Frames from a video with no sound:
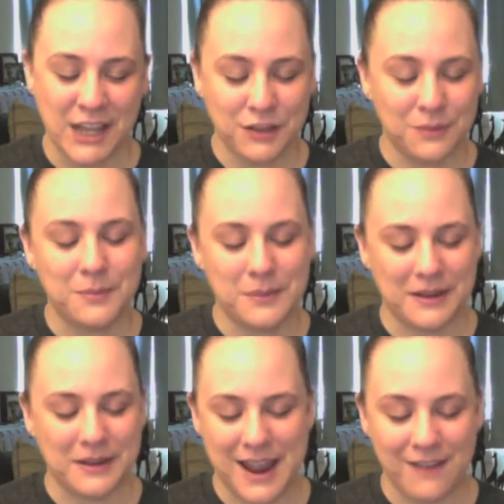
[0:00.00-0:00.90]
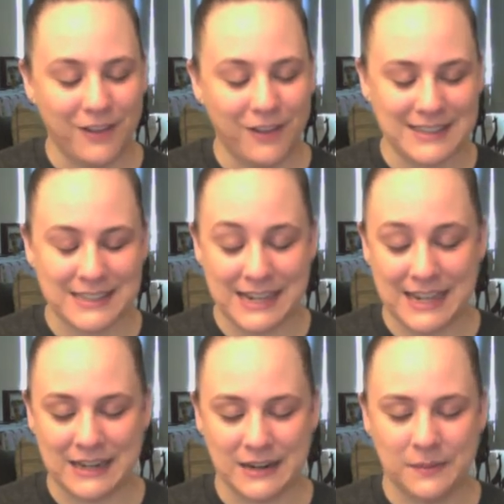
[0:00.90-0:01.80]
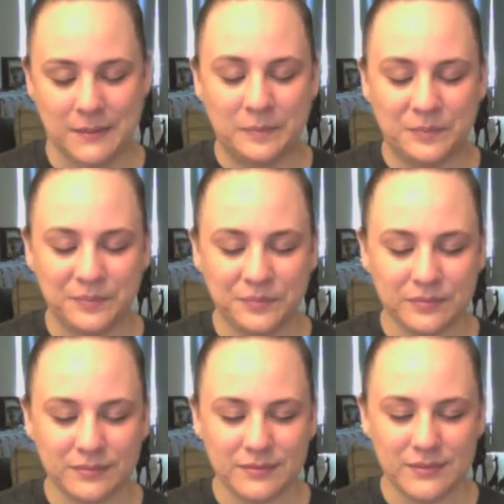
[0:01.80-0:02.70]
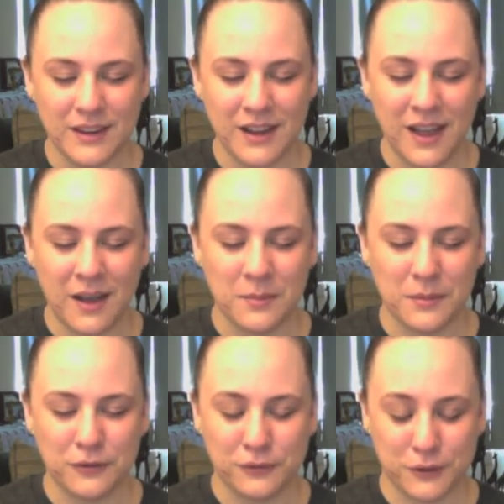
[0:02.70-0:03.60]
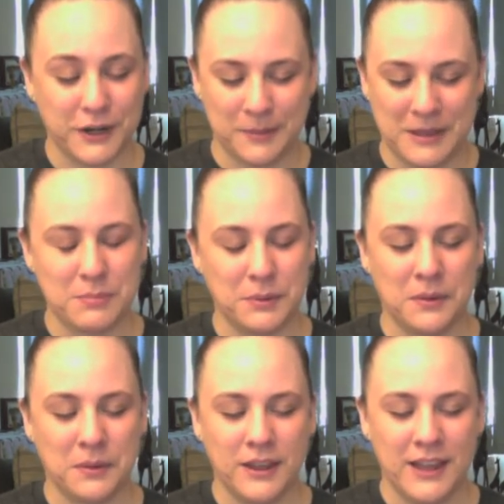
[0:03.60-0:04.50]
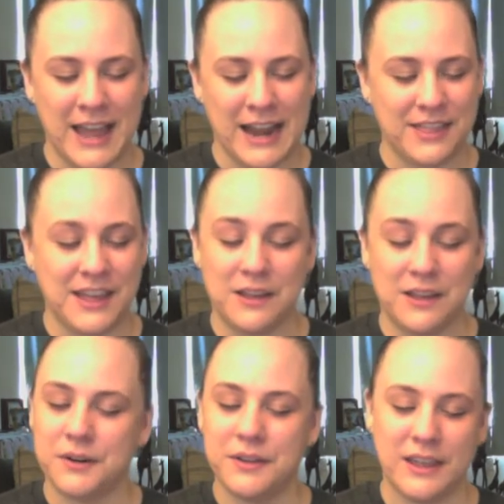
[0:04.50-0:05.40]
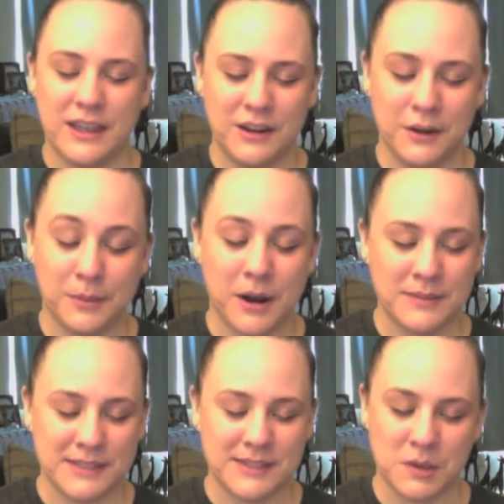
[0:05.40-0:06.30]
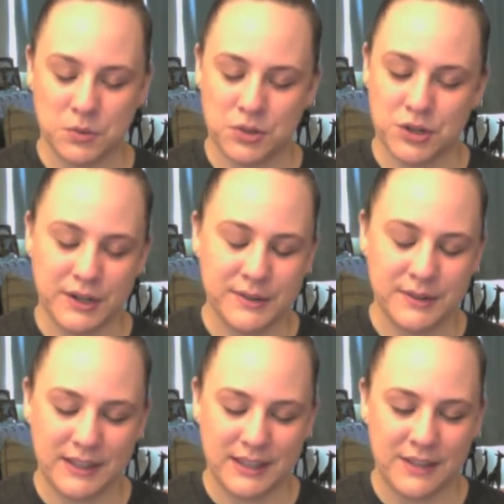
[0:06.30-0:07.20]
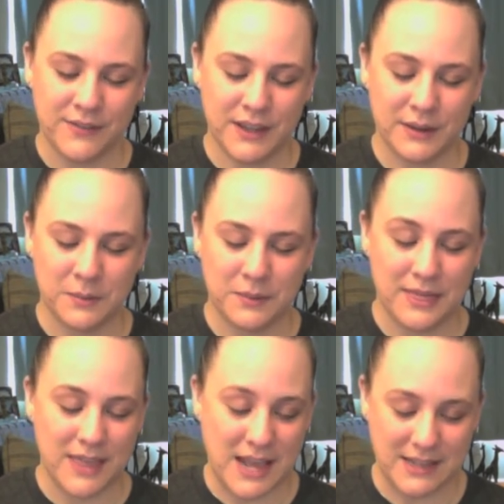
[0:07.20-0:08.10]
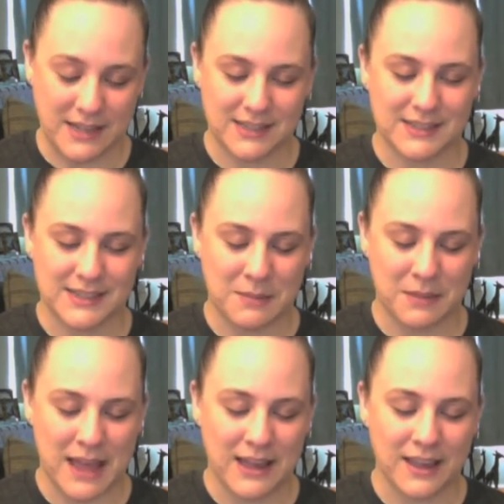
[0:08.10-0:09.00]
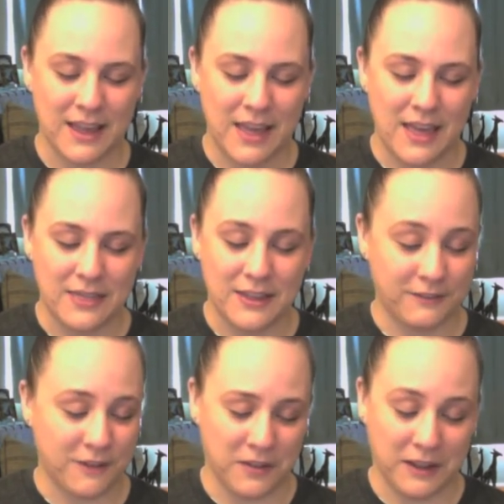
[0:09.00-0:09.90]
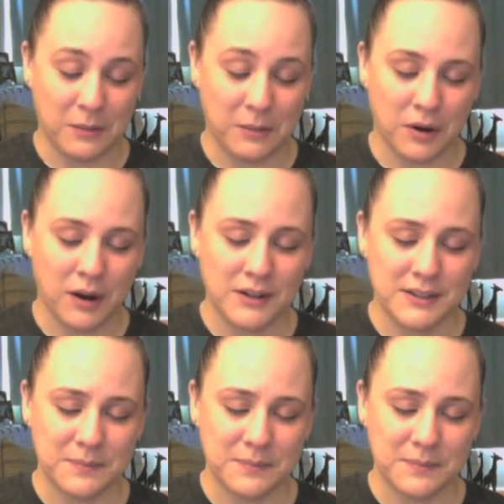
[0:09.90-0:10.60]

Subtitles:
you will build an everlasting kingdom for your people. And I thank you, Lord, that your promises hold true even when things seem like they're falling apart.